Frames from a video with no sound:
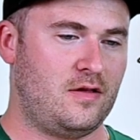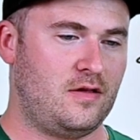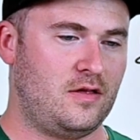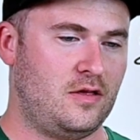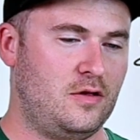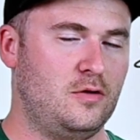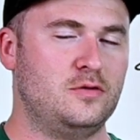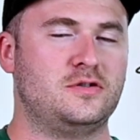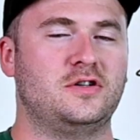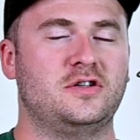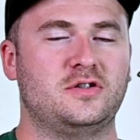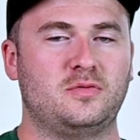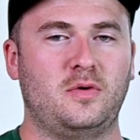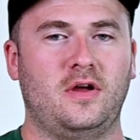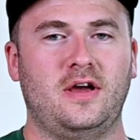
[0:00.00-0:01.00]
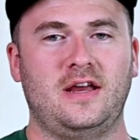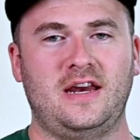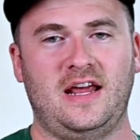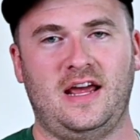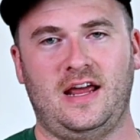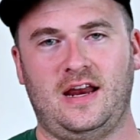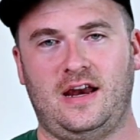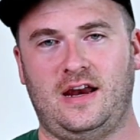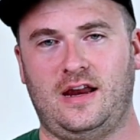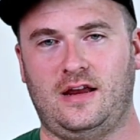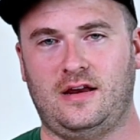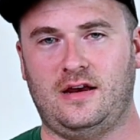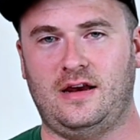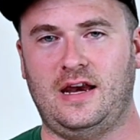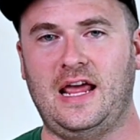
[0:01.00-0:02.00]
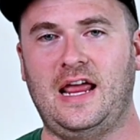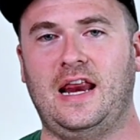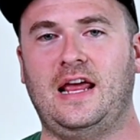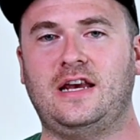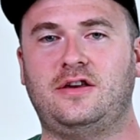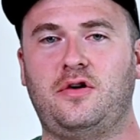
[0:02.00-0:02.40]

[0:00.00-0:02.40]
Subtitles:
users really needing